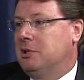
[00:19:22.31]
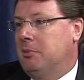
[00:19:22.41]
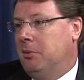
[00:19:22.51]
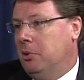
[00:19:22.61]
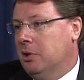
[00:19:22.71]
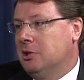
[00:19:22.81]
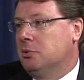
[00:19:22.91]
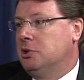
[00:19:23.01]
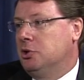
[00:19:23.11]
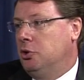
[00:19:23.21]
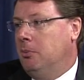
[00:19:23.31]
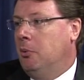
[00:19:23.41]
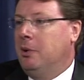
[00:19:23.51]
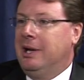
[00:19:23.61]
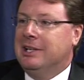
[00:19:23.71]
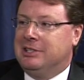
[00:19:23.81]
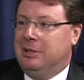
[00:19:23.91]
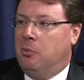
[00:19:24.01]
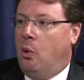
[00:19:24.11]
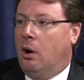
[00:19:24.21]
some of the buildings, which is good, but we need to see
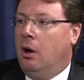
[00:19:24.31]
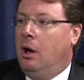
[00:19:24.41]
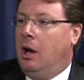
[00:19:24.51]
more.